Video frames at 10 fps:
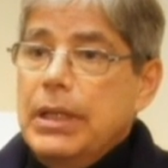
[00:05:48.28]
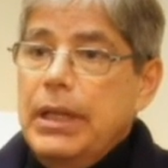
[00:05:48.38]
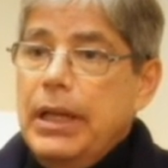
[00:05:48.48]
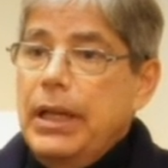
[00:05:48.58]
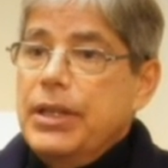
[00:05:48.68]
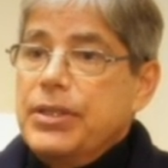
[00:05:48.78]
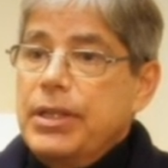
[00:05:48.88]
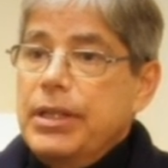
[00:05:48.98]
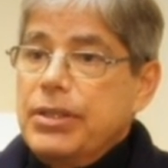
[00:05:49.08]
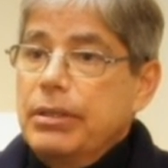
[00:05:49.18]
as
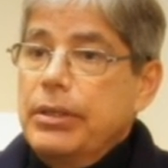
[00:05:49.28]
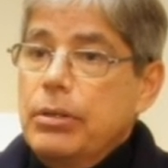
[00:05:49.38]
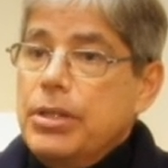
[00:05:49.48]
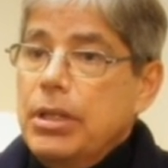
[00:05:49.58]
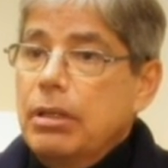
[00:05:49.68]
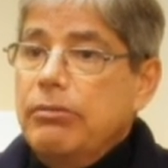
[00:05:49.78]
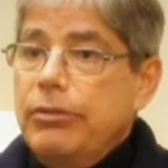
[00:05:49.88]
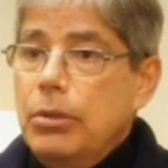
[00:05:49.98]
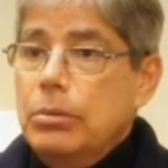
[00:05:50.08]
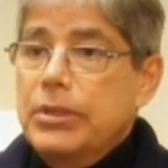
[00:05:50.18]
as the liturgy
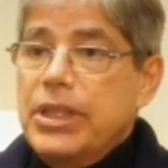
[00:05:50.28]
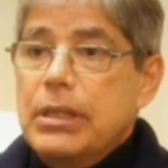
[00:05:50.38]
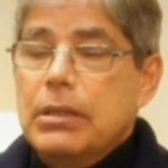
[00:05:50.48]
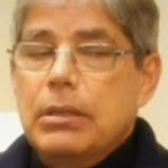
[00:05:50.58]
unfolds,